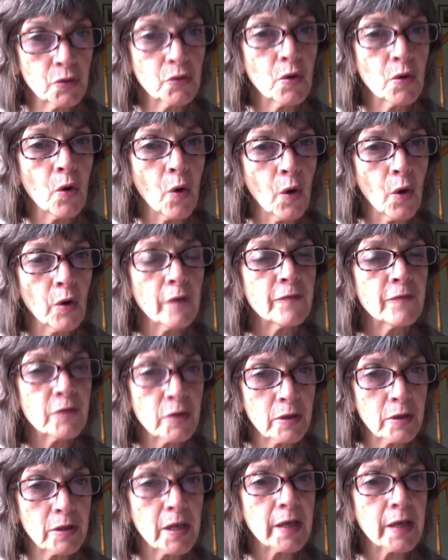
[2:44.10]
All of the
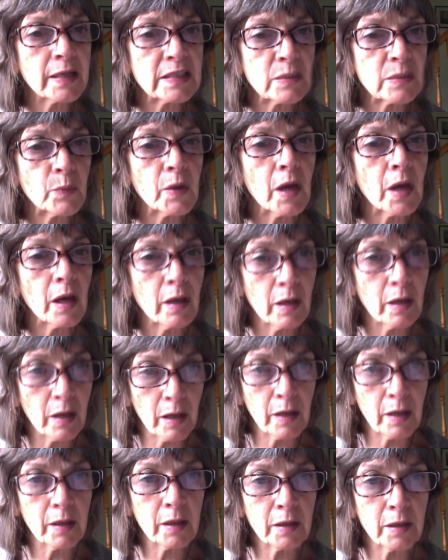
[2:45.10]
things we are
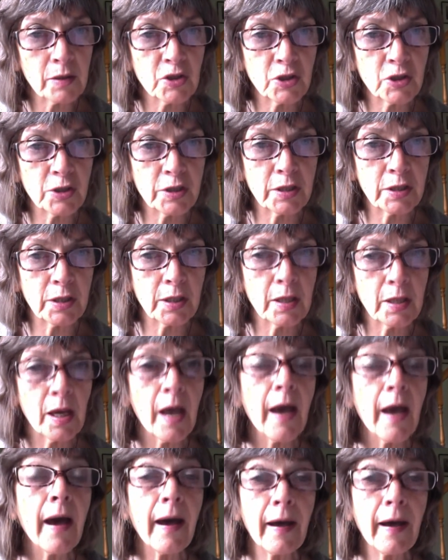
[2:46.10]
learning today,
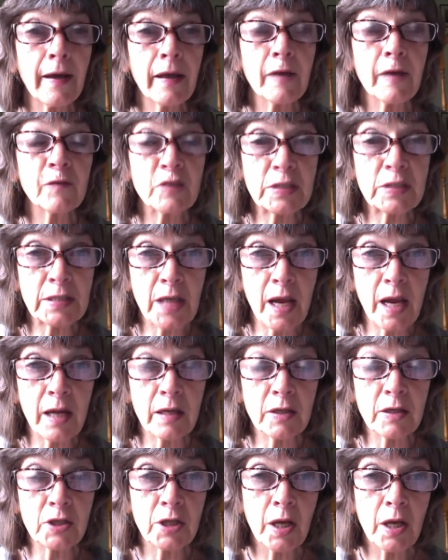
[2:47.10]
I have
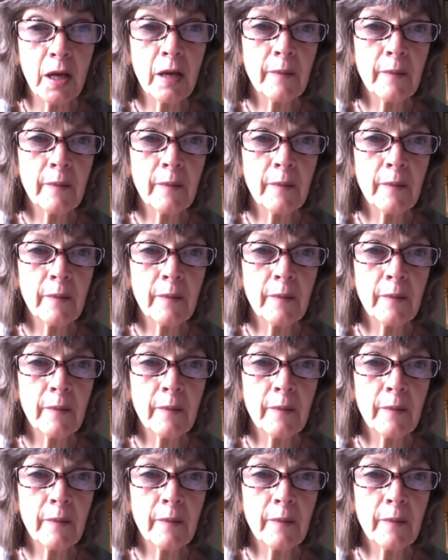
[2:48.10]
sent